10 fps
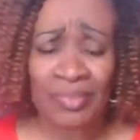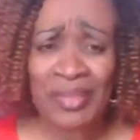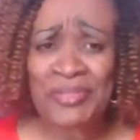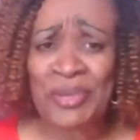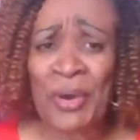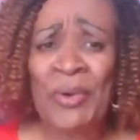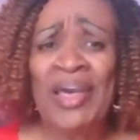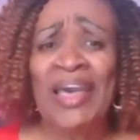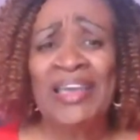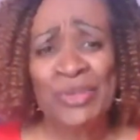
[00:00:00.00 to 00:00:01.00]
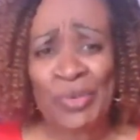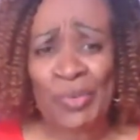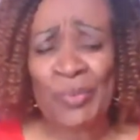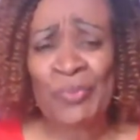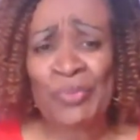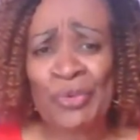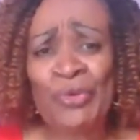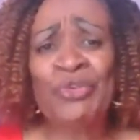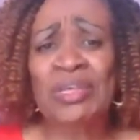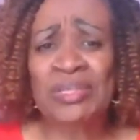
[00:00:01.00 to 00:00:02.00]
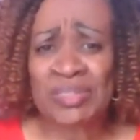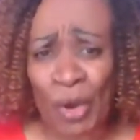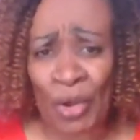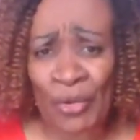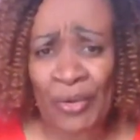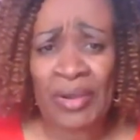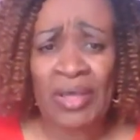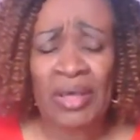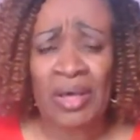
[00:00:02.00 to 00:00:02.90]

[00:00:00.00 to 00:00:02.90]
So you usually a smaller